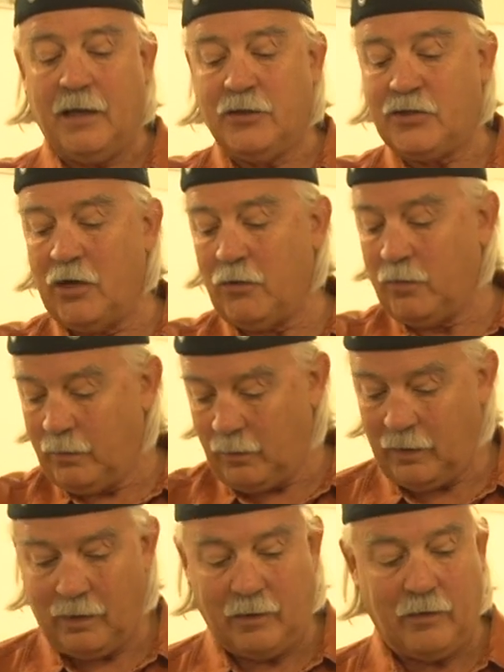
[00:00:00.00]
So
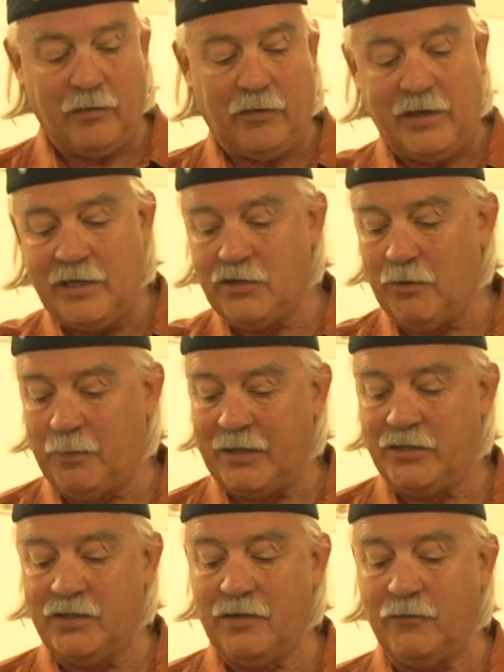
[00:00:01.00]
these are
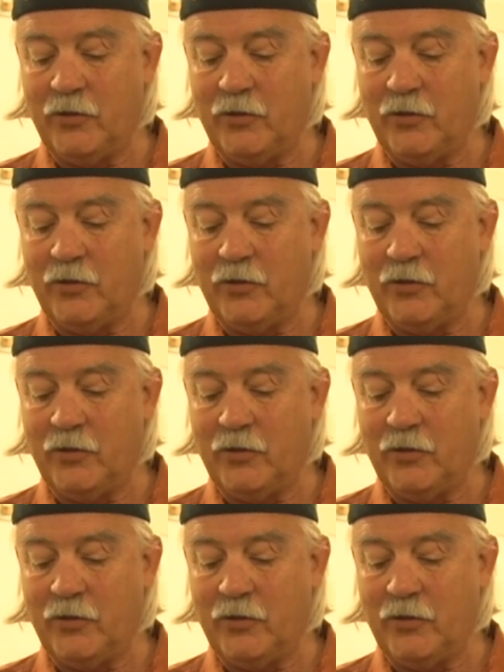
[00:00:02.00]
pieces of